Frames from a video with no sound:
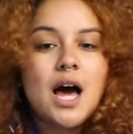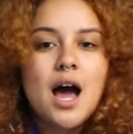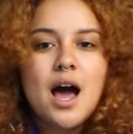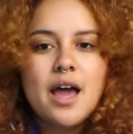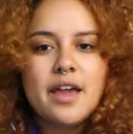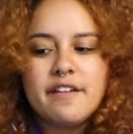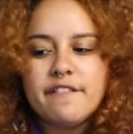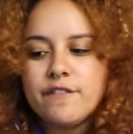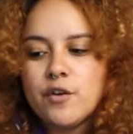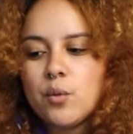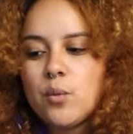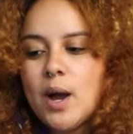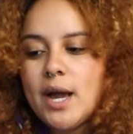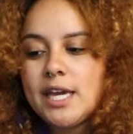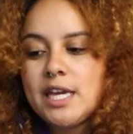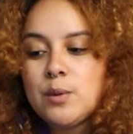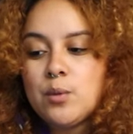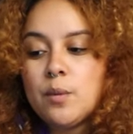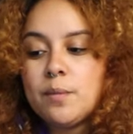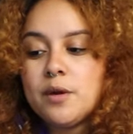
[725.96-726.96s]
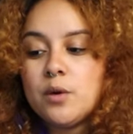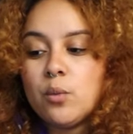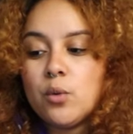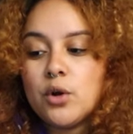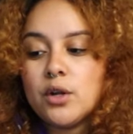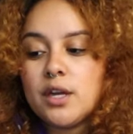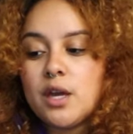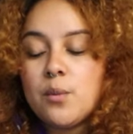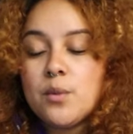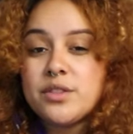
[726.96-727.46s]
lie for why he will be
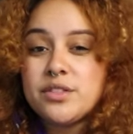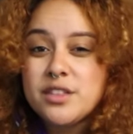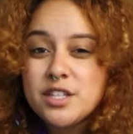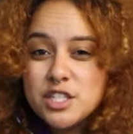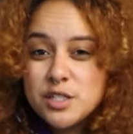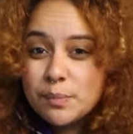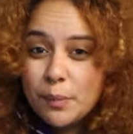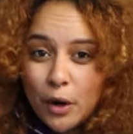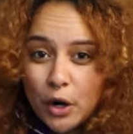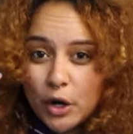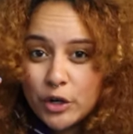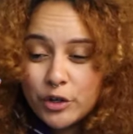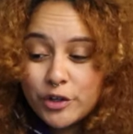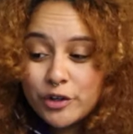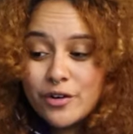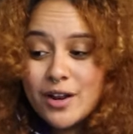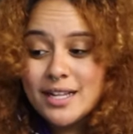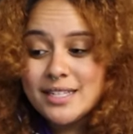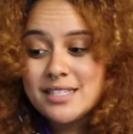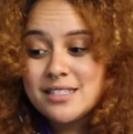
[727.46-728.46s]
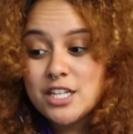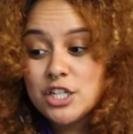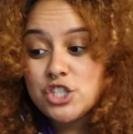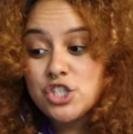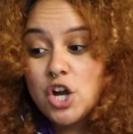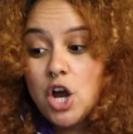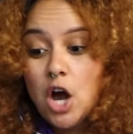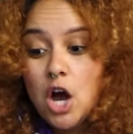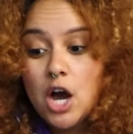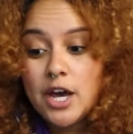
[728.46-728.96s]
working with this partner at such
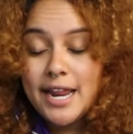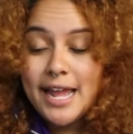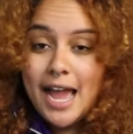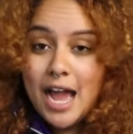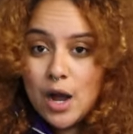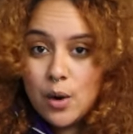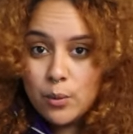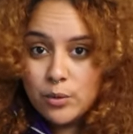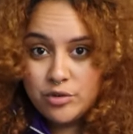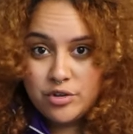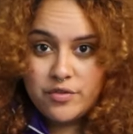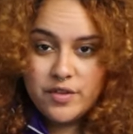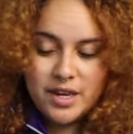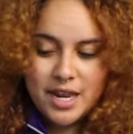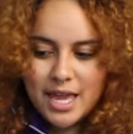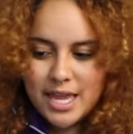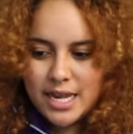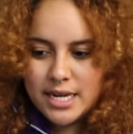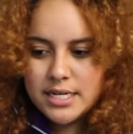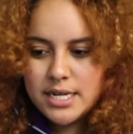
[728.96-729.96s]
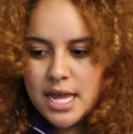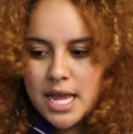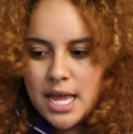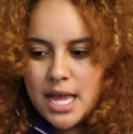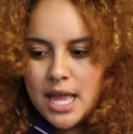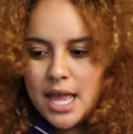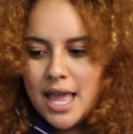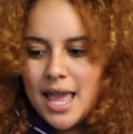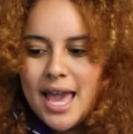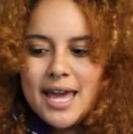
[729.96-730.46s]
odd hours of the night,
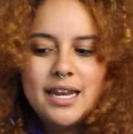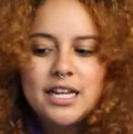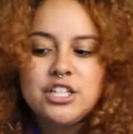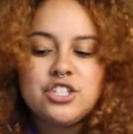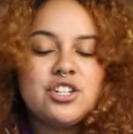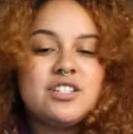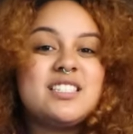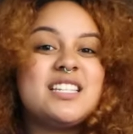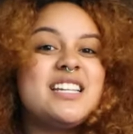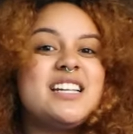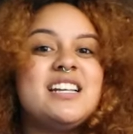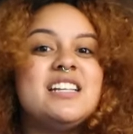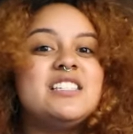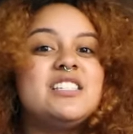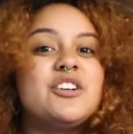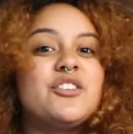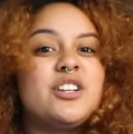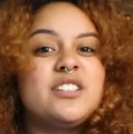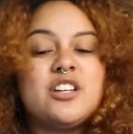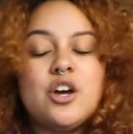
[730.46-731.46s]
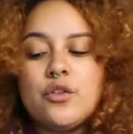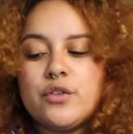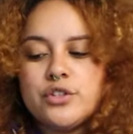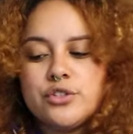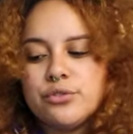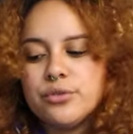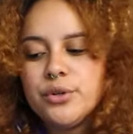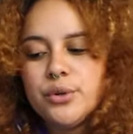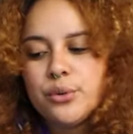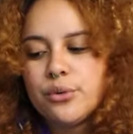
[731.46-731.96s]
and it's just easier to tell the
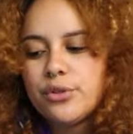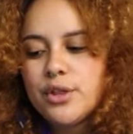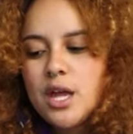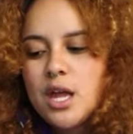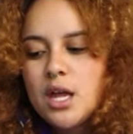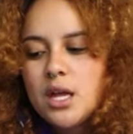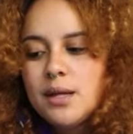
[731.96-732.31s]
truth.